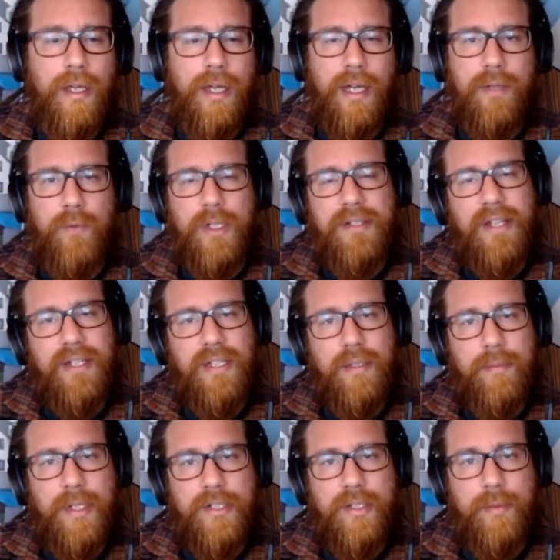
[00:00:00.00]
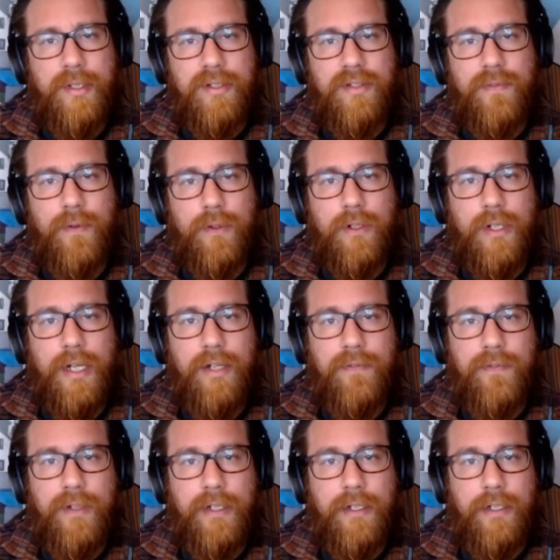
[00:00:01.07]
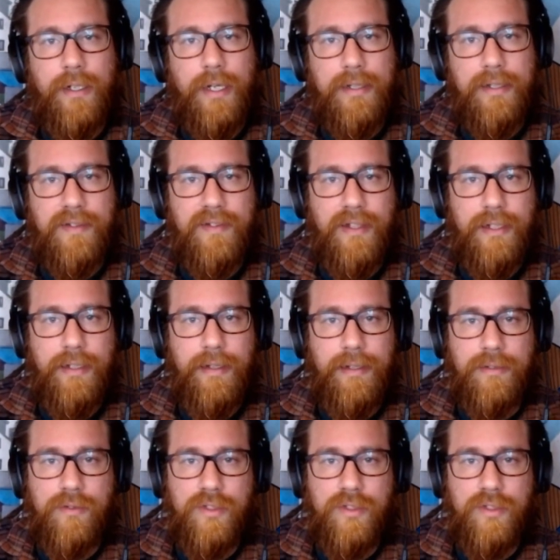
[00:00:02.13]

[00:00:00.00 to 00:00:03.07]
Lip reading: And we're taking measurements for Cloudflare at the CDN.